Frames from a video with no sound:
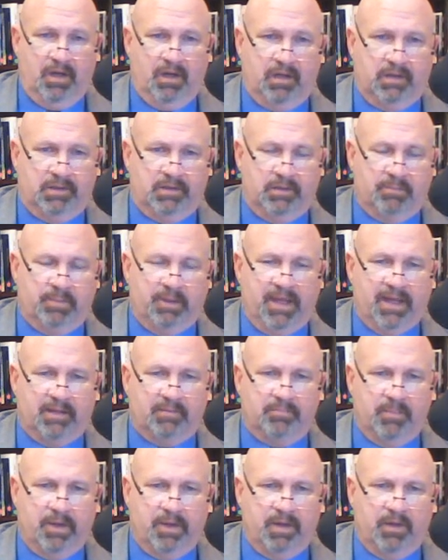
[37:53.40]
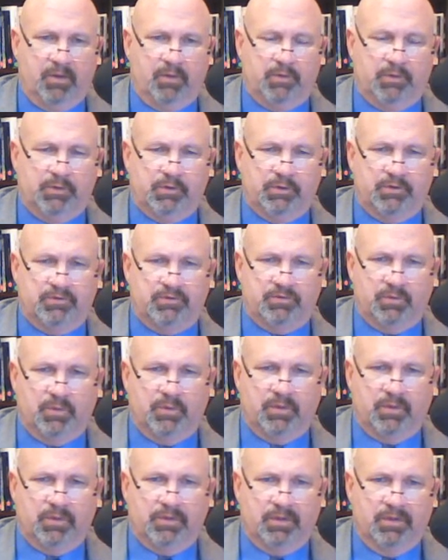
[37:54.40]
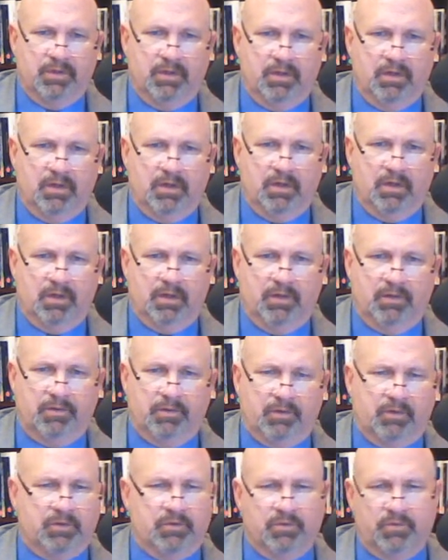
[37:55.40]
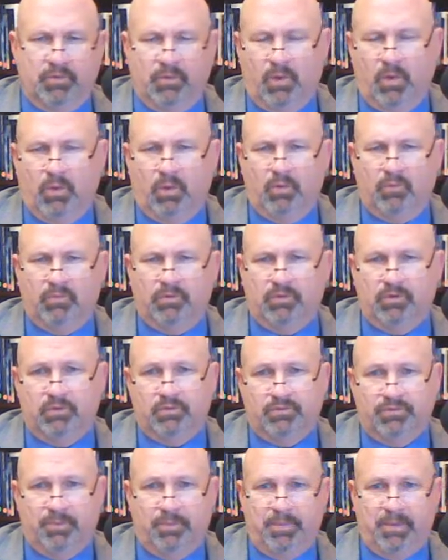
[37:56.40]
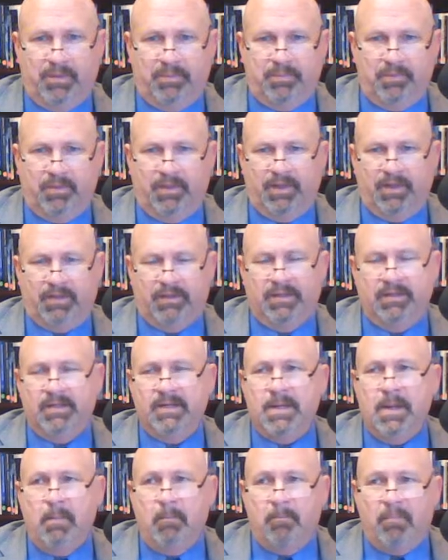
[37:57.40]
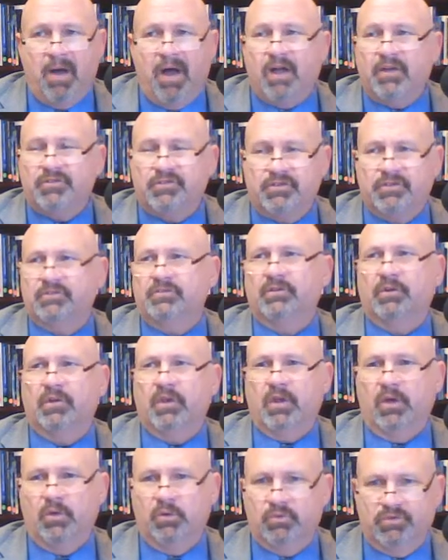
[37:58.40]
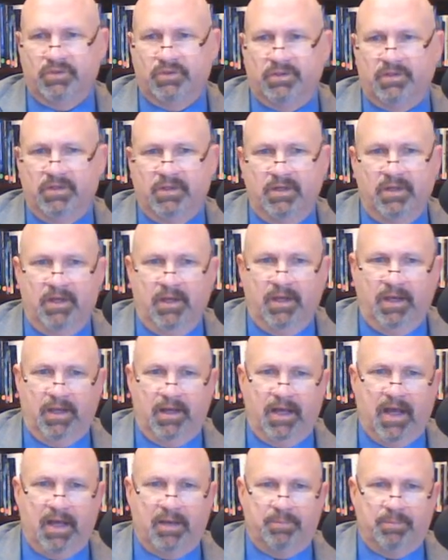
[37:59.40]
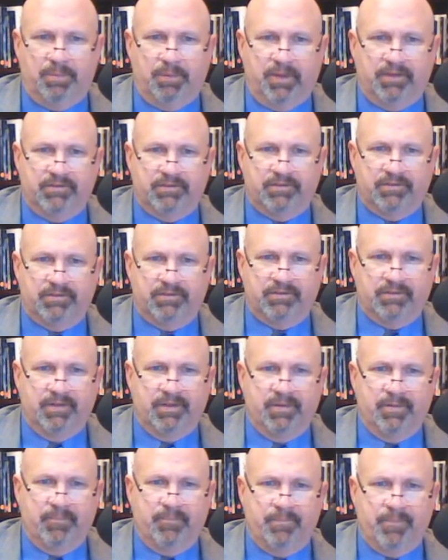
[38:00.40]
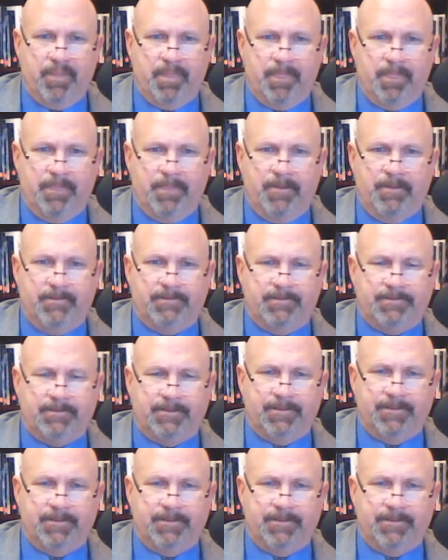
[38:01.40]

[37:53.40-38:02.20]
to blackmail or to extort their control over useful people like bosses or those in high places. This